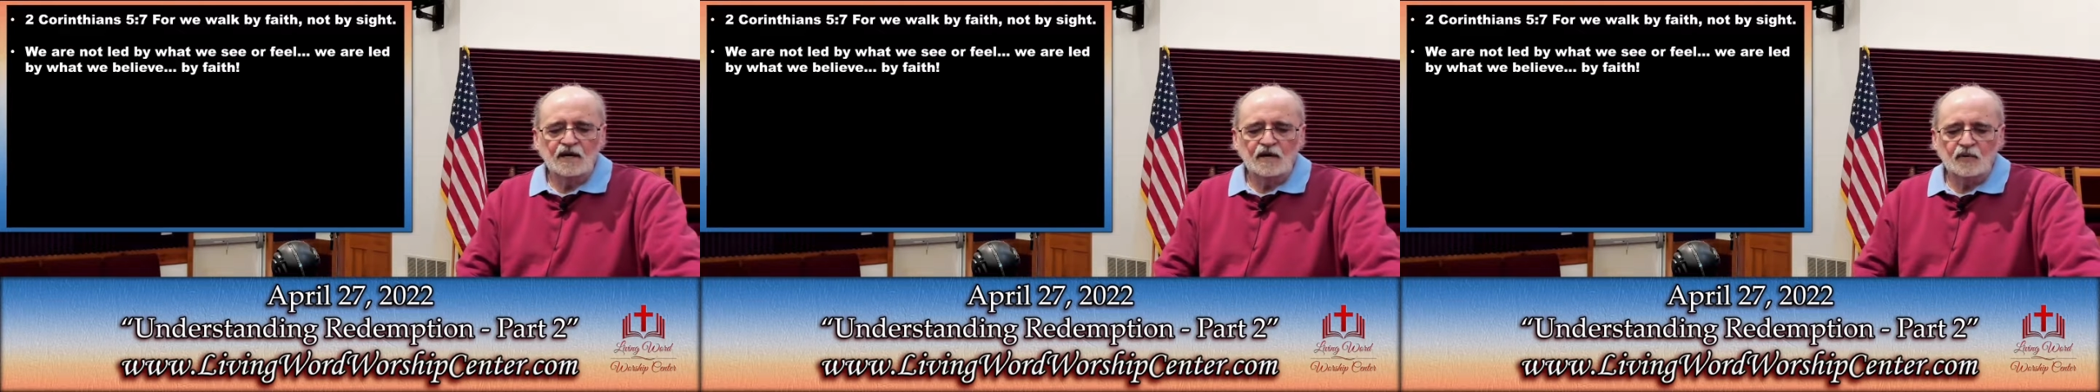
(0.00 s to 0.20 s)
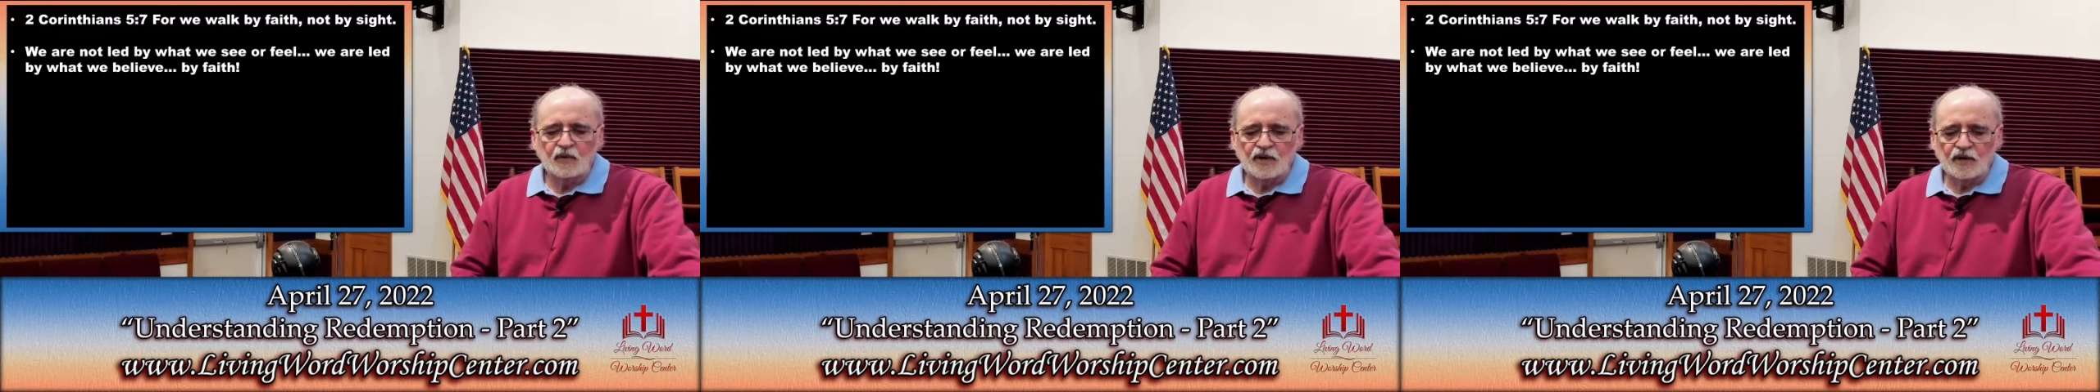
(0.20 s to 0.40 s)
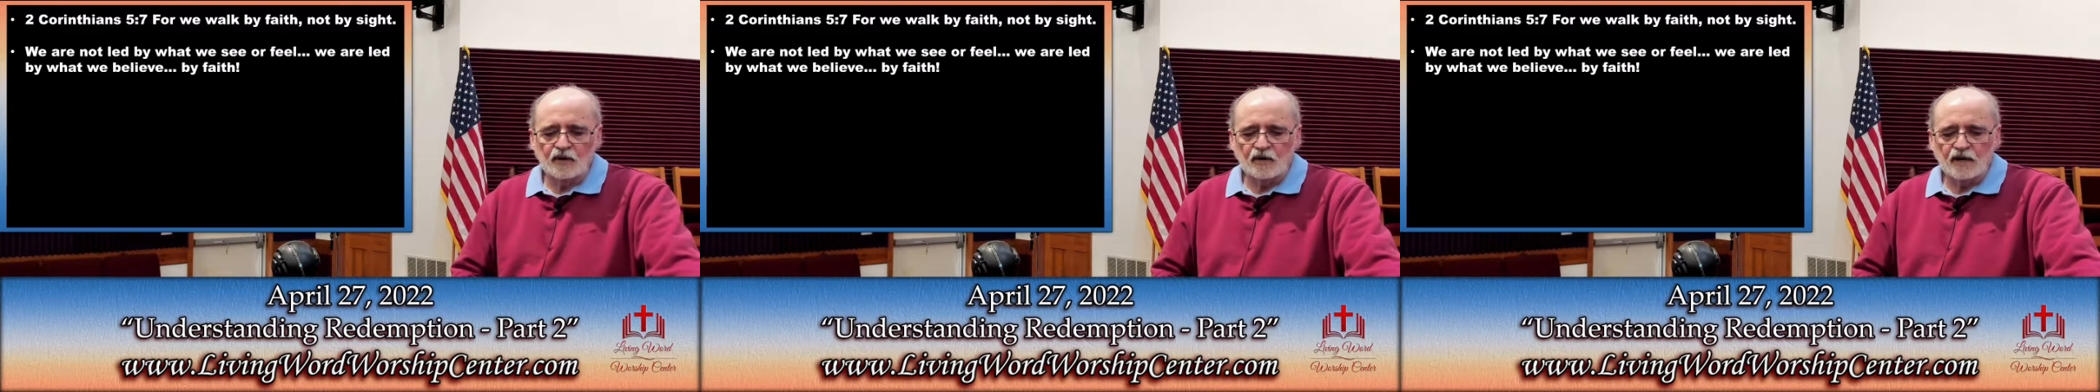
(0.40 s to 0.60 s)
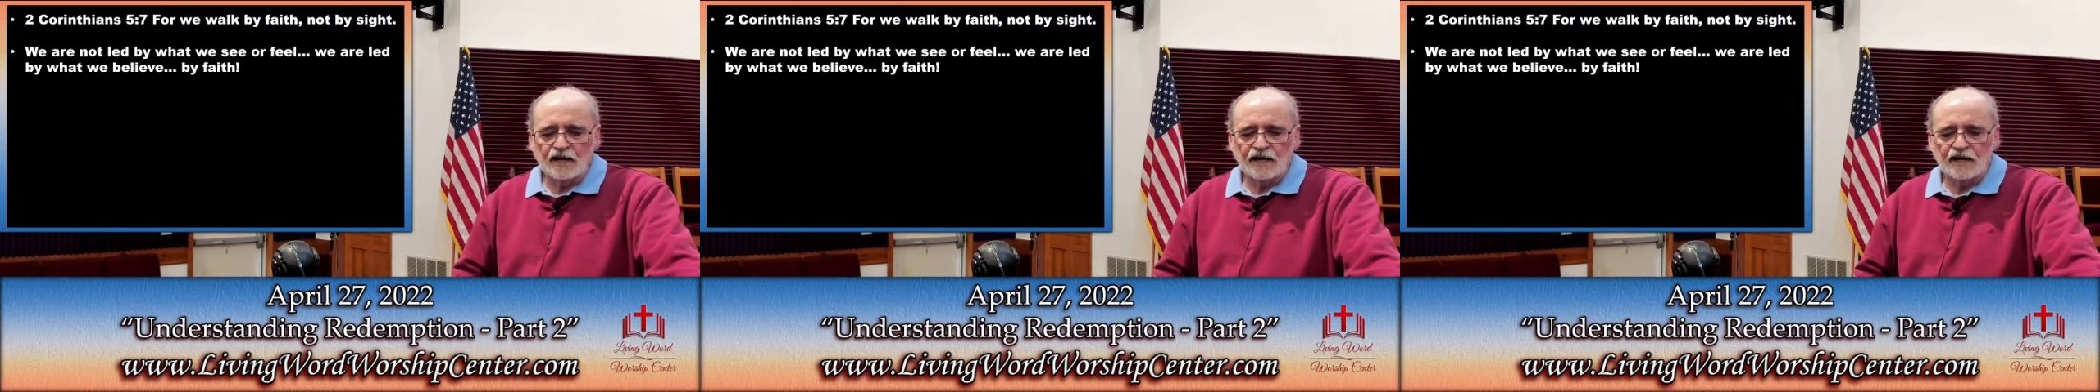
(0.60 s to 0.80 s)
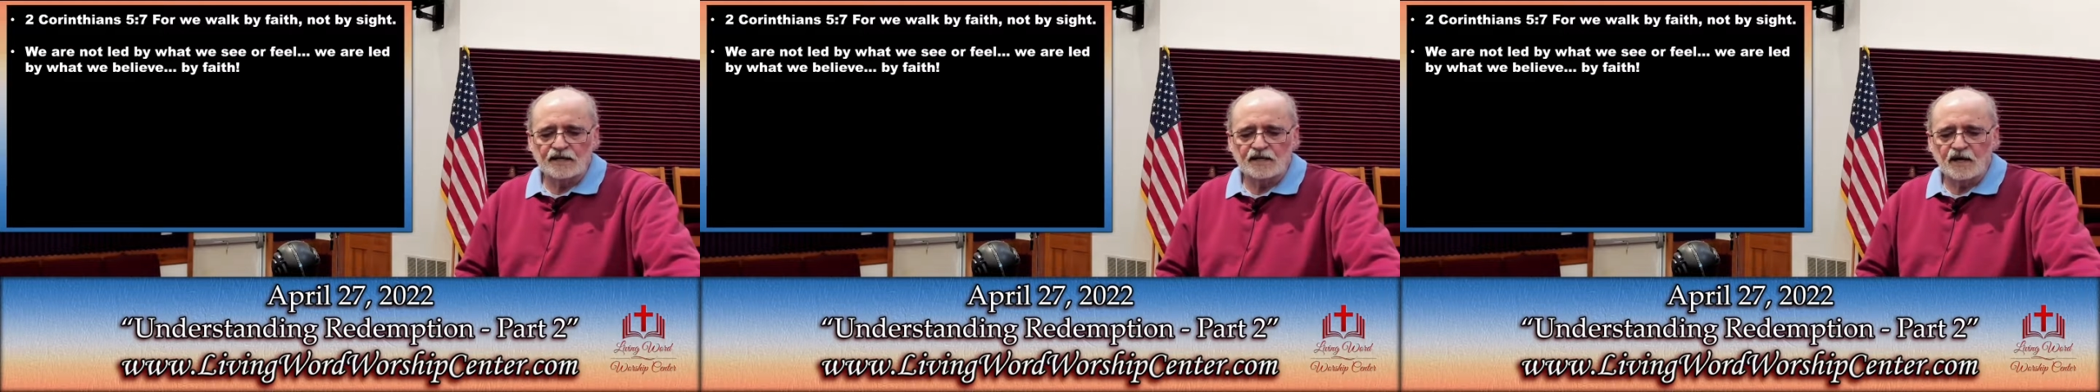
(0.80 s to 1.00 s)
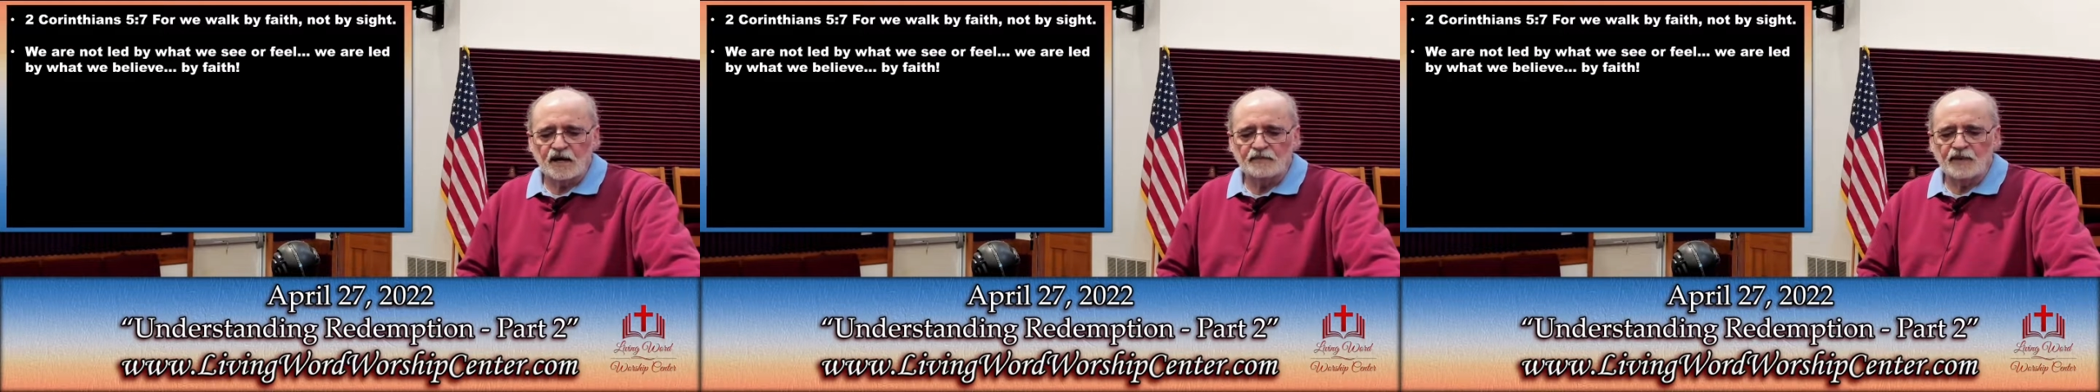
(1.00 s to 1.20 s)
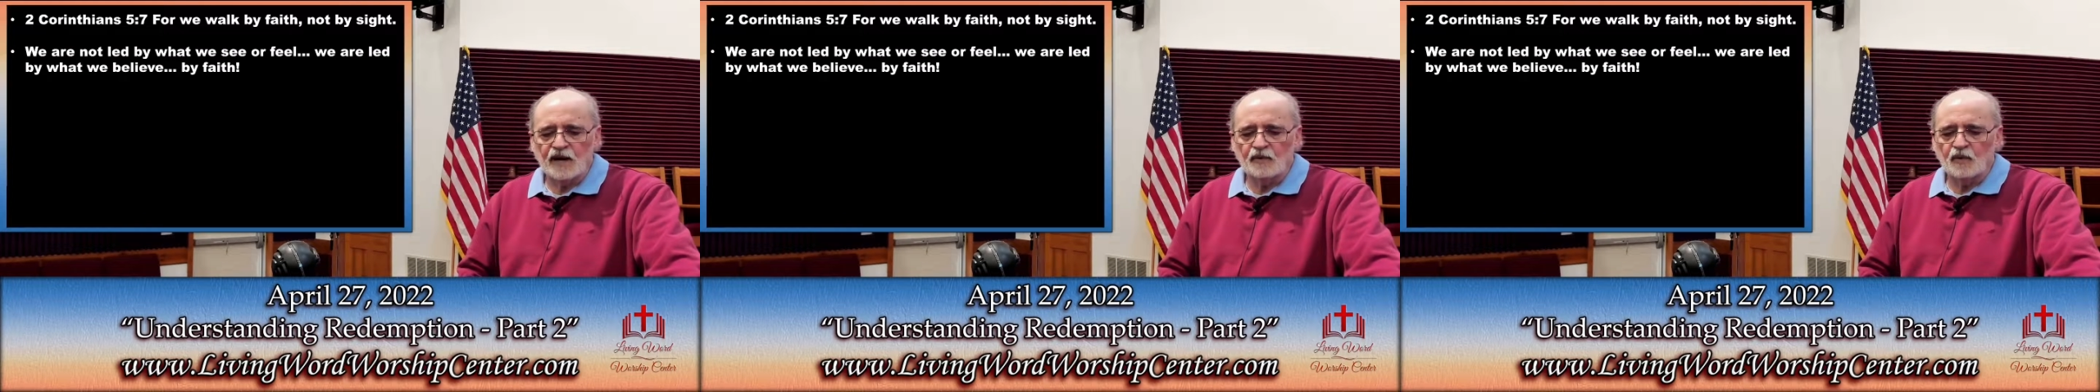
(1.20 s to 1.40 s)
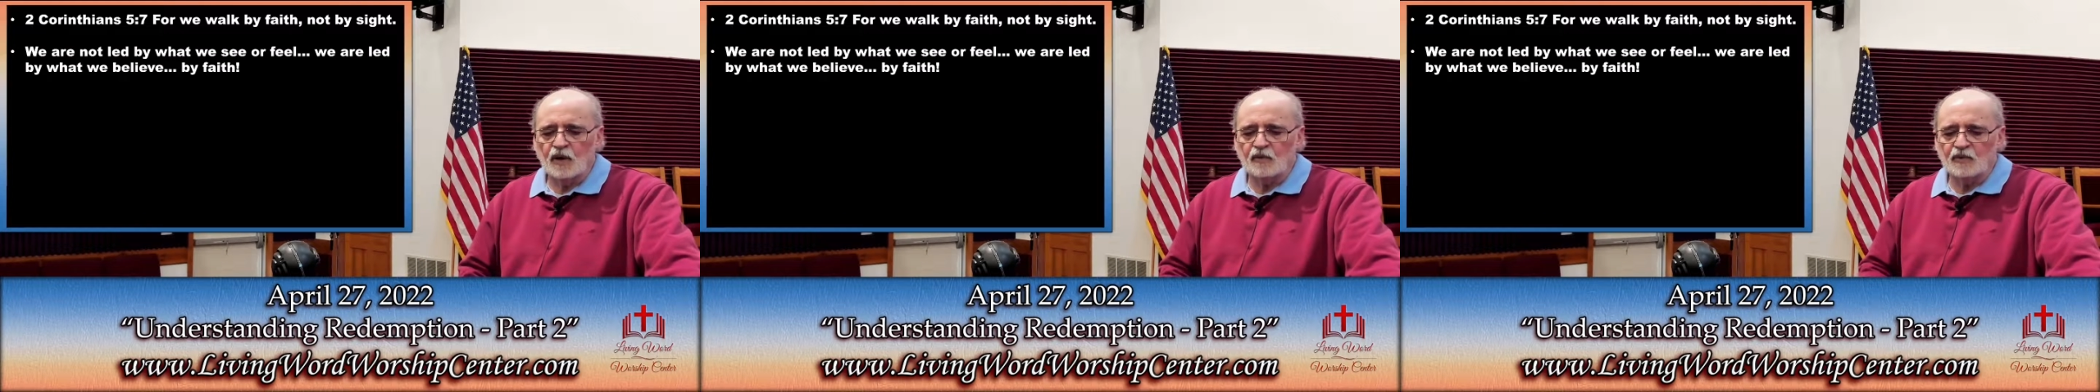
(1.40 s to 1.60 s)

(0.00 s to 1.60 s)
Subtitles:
We are led not by what